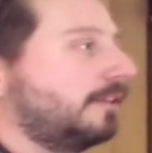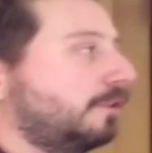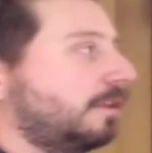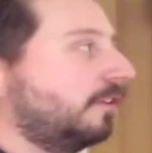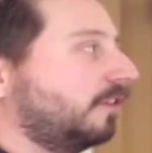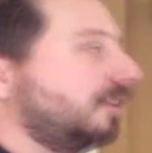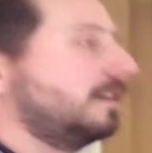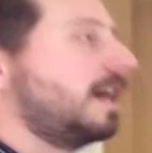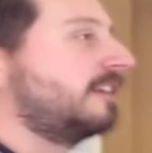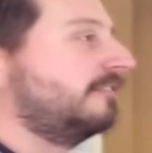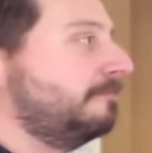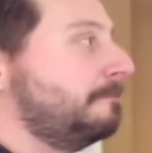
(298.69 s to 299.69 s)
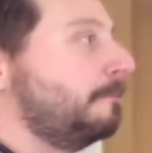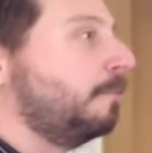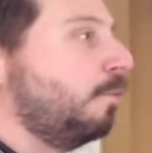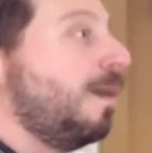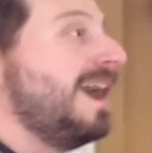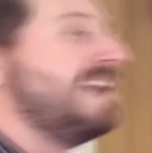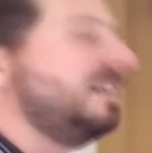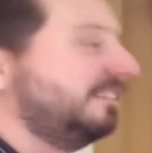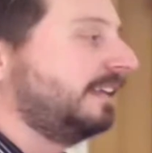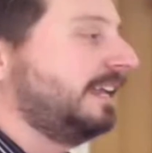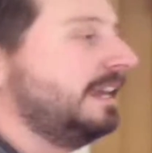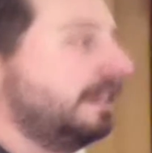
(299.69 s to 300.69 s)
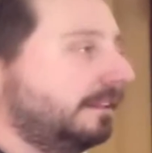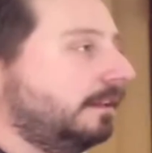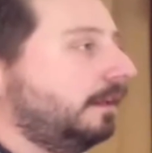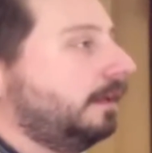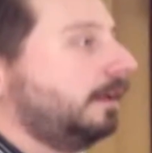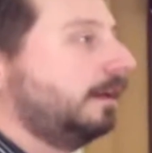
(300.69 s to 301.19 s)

So there's a lot of ways in,